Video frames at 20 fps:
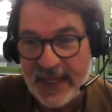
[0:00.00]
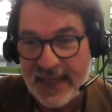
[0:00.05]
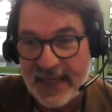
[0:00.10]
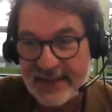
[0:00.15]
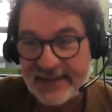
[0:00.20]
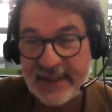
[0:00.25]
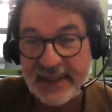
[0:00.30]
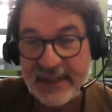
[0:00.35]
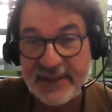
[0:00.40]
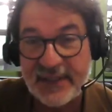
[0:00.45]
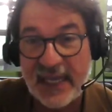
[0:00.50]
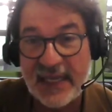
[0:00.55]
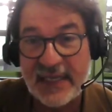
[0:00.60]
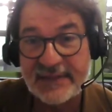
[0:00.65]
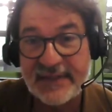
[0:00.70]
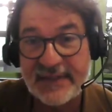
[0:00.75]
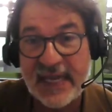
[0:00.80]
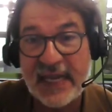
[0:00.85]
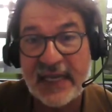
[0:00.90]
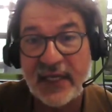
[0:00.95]

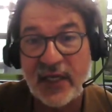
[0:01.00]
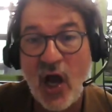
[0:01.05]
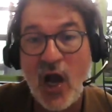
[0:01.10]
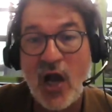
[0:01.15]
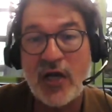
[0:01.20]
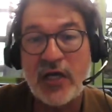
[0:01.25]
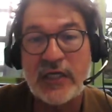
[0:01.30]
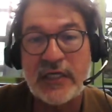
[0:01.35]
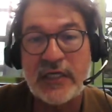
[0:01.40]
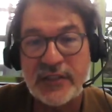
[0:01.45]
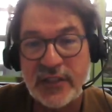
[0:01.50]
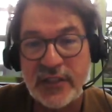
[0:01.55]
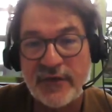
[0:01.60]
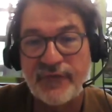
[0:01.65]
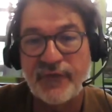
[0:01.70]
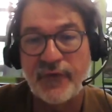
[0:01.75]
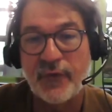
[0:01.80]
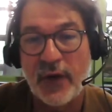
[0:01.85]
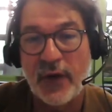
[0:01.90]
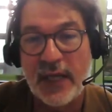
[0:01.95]
is a
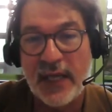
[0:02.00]
cognitive